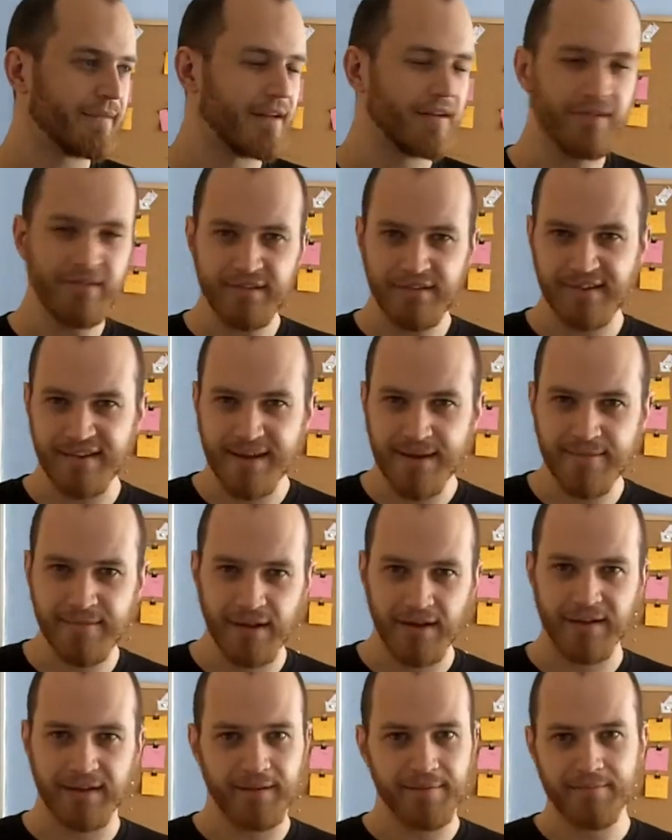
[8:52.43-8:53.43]
it doesn't seem
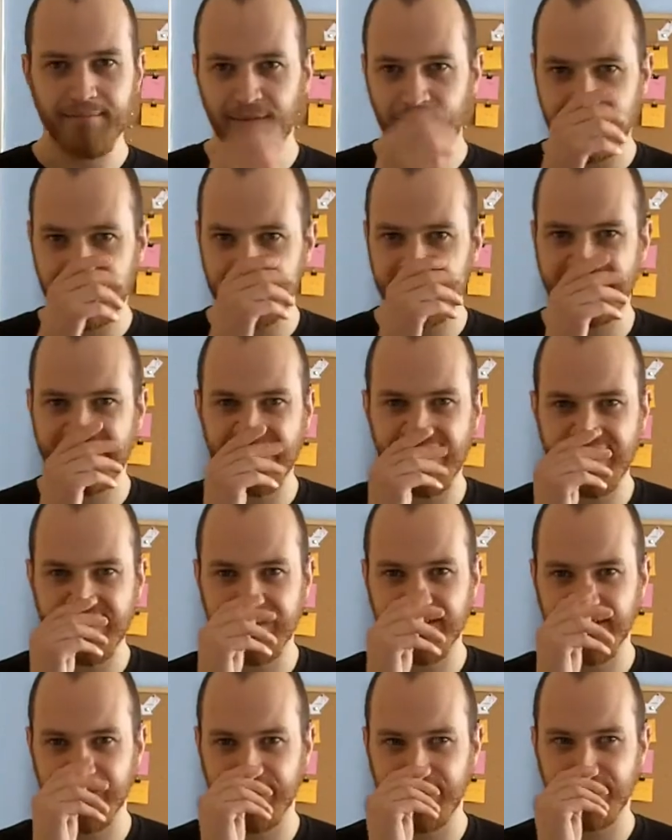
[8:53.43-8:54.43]
like much is
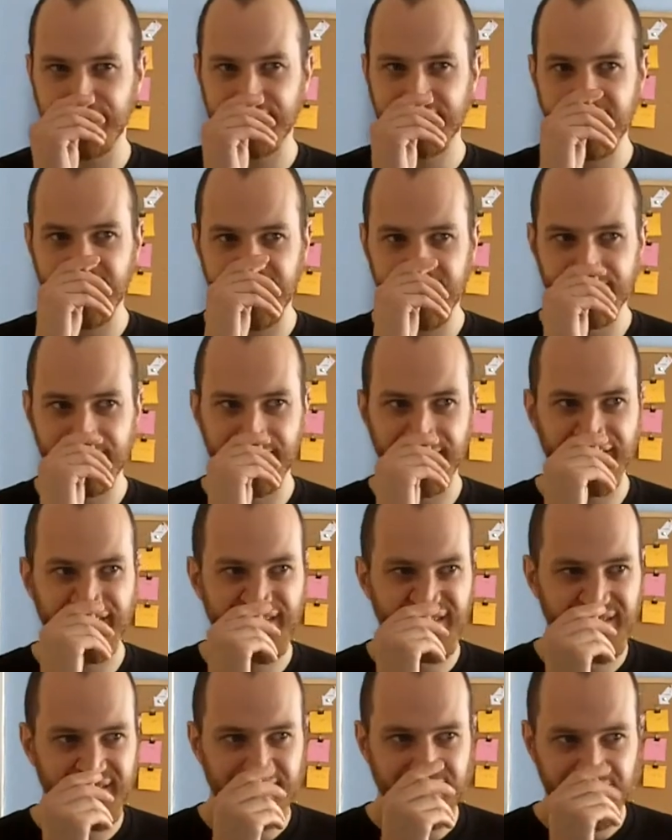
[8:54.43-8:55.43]
changing on Nukezilla,
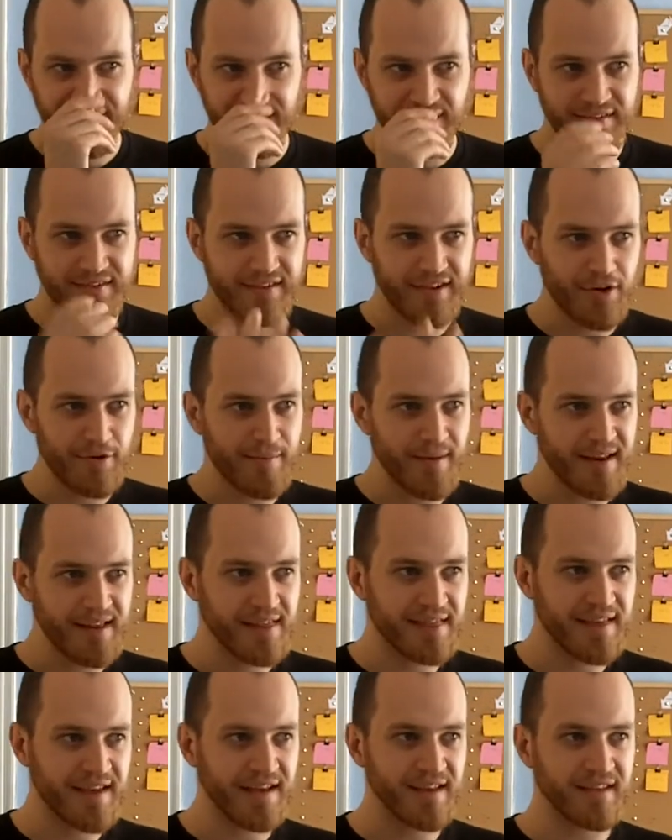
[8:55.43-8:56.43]
but there's so
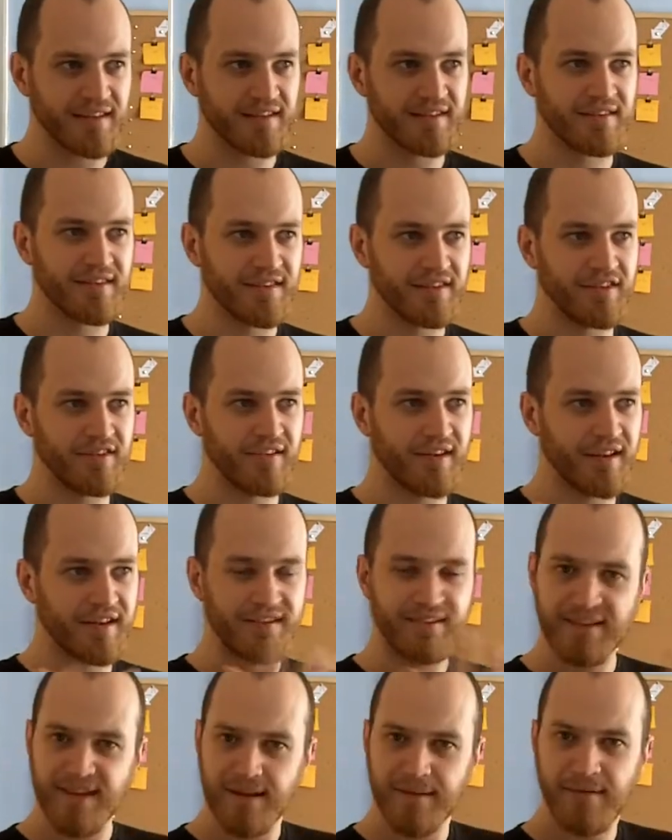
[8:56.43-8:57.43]
many things that just
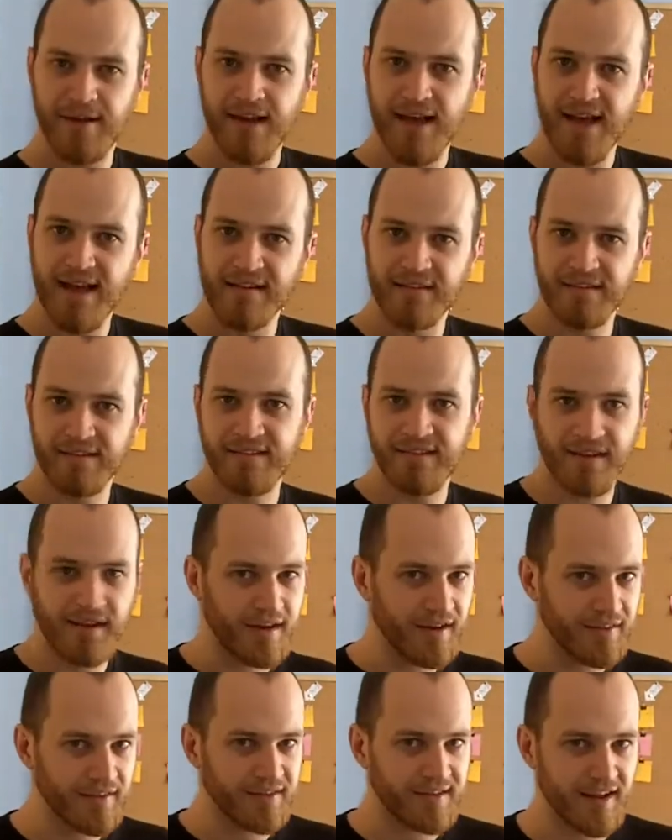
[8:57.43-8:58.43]
like sit in my head and sit
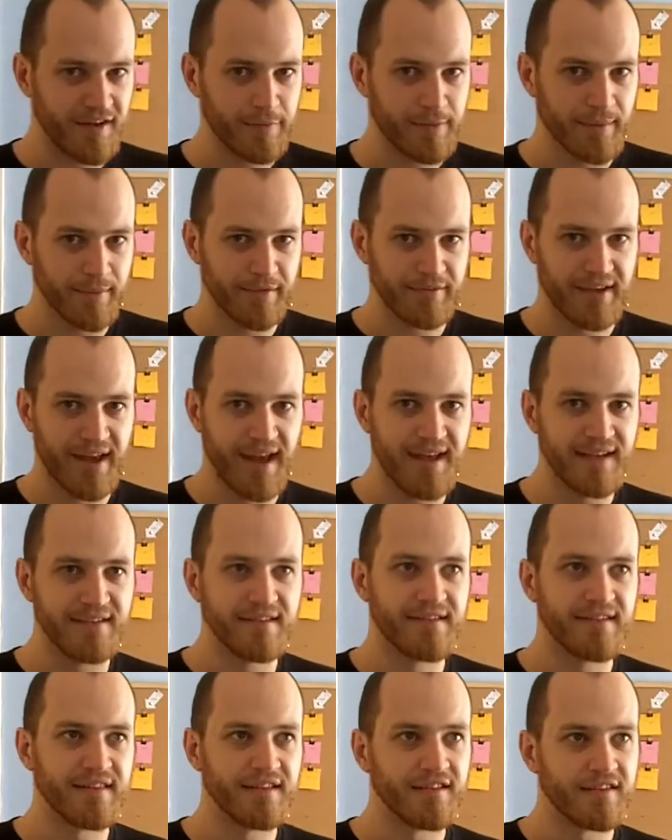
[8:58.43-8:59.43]
in other staff people's
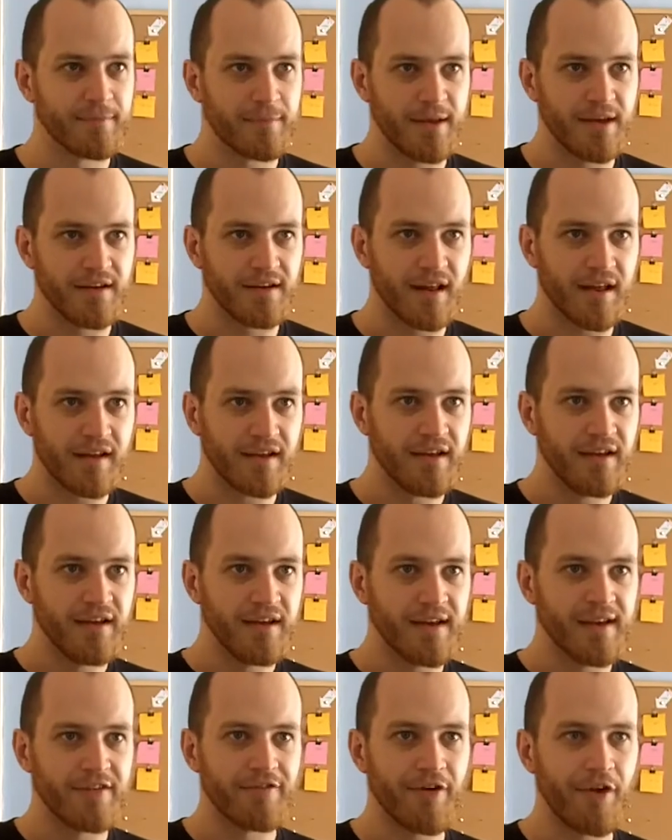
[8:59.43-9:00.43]
heads that's been like
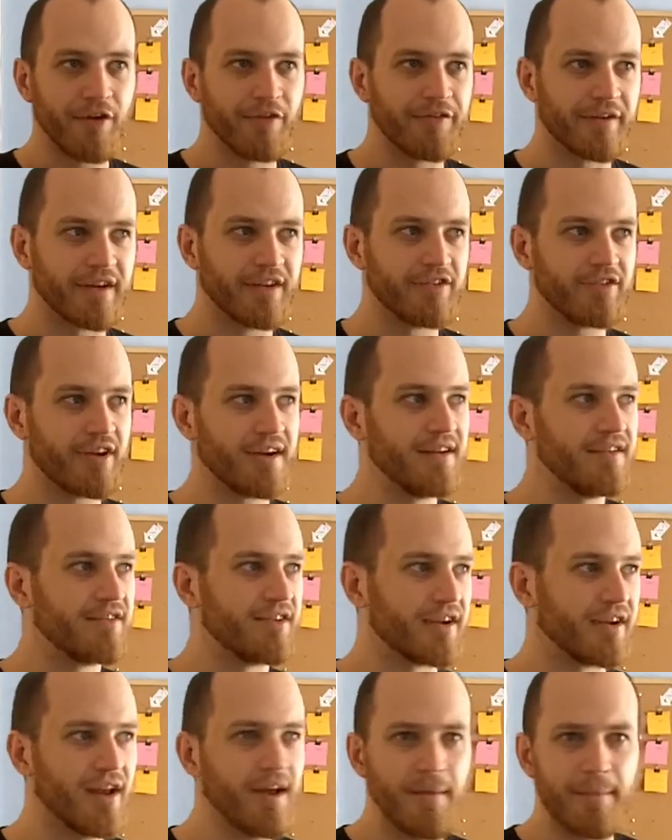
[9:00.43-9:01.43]
evolving and
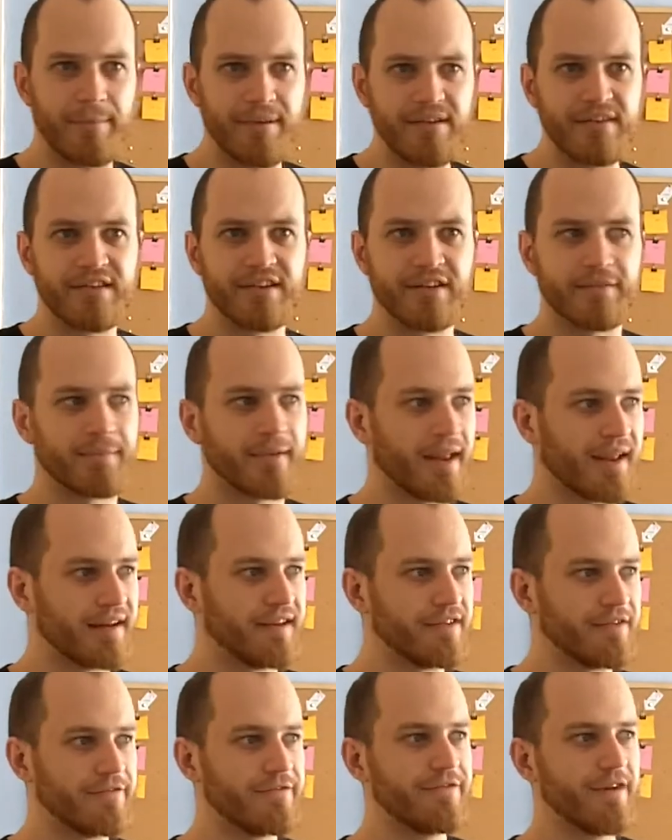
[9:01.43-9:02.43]
changing. And our business
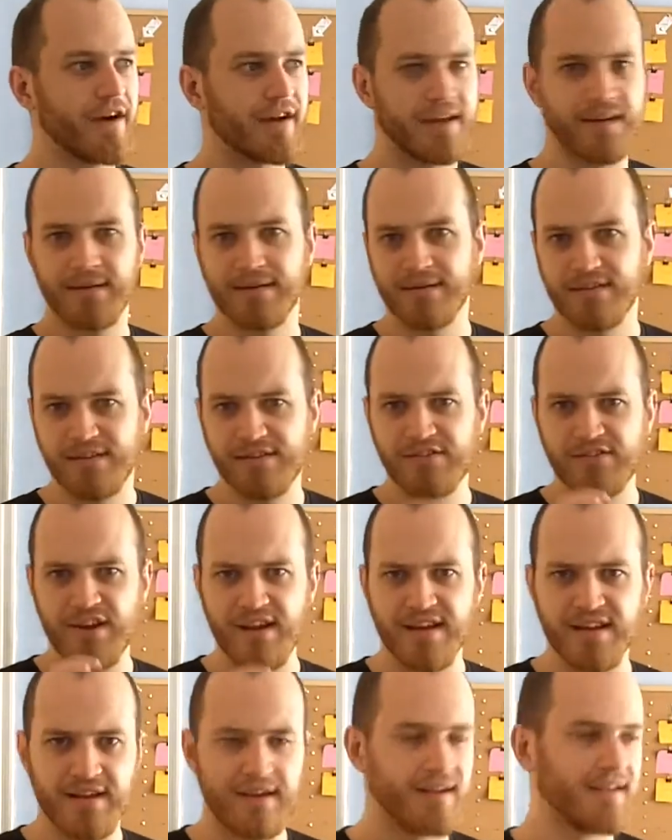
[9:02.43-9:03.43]
plan is fucking
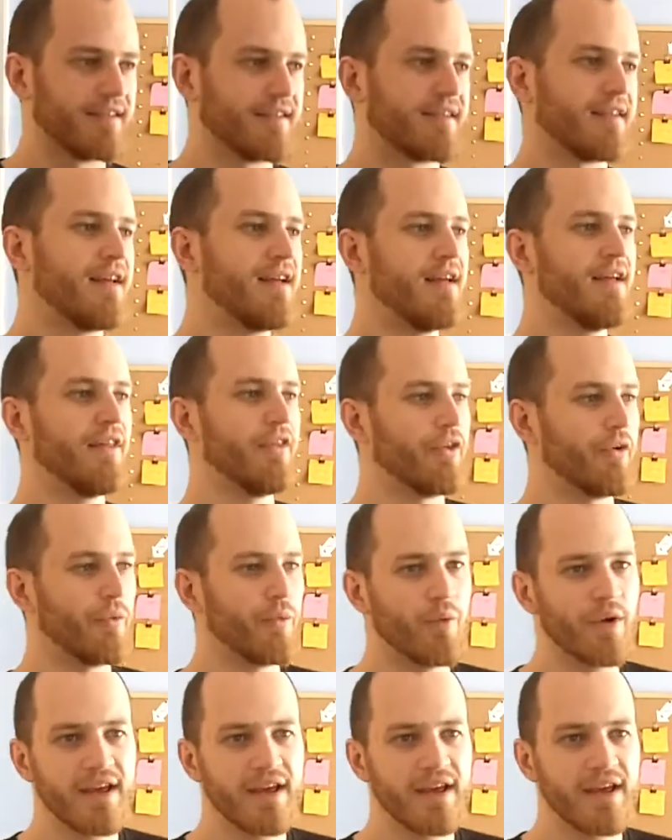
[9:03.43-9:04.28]
genius. That